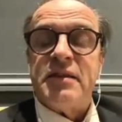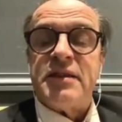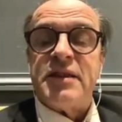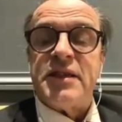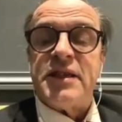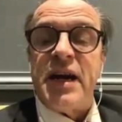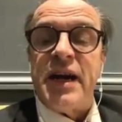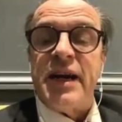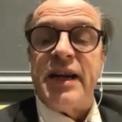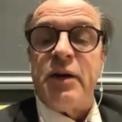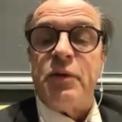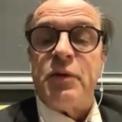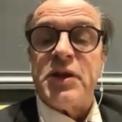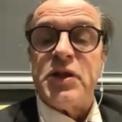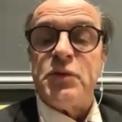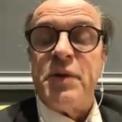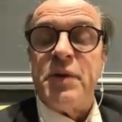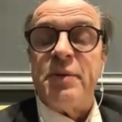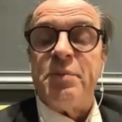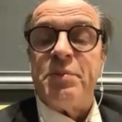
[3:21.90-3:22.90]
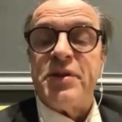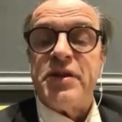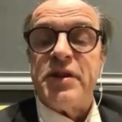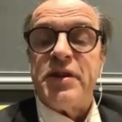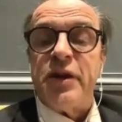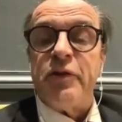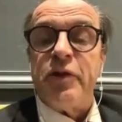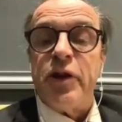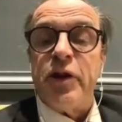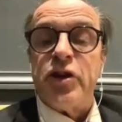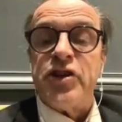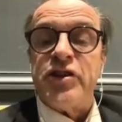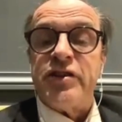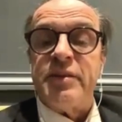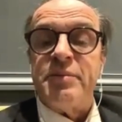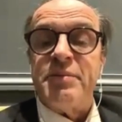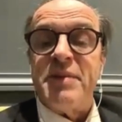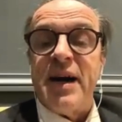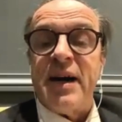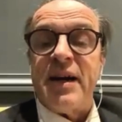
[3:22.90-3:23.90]
China was 1% of the
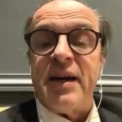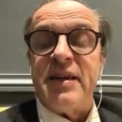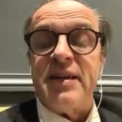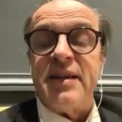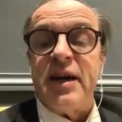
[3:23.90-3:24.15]
luxury market.